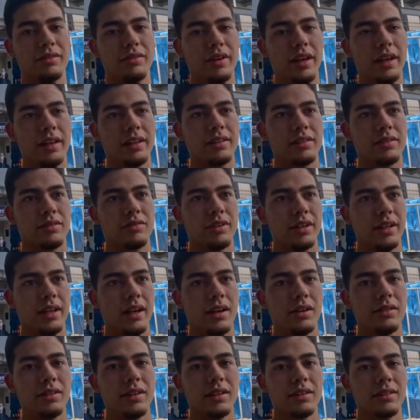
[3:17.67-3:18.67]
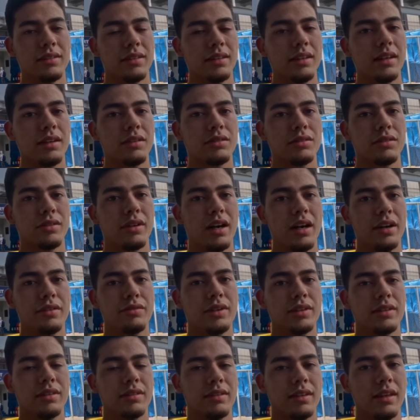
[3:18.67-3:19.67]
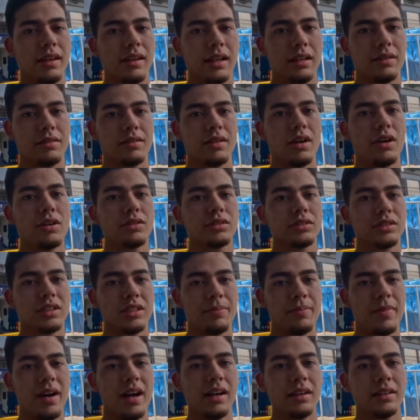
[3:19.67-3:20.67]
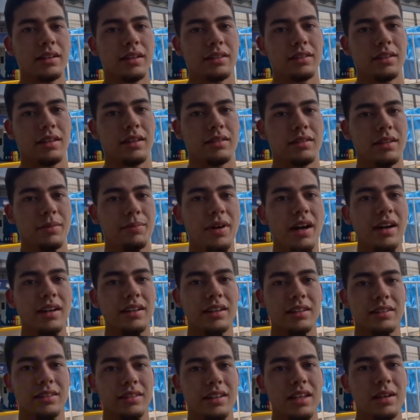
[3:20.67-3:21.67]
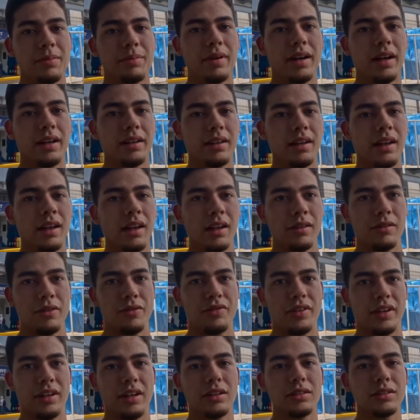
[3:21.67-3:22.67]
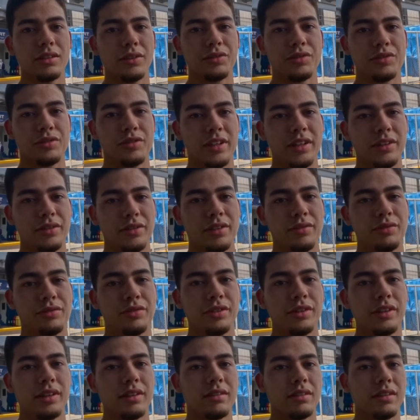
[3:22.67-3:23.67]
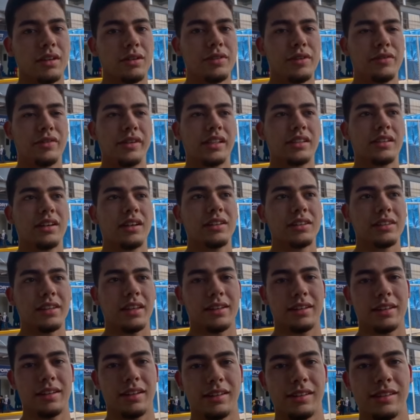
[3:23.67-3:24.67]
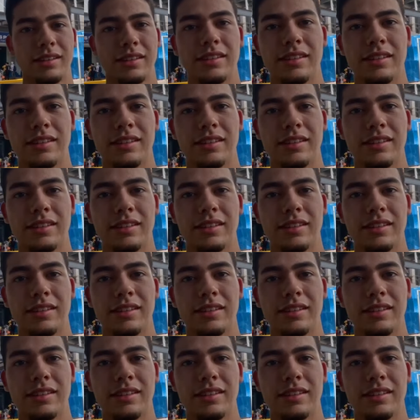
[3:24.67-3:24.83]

wait three hours here so i would say let's go to the market there's a market nearby with a lot of street food so we will go there now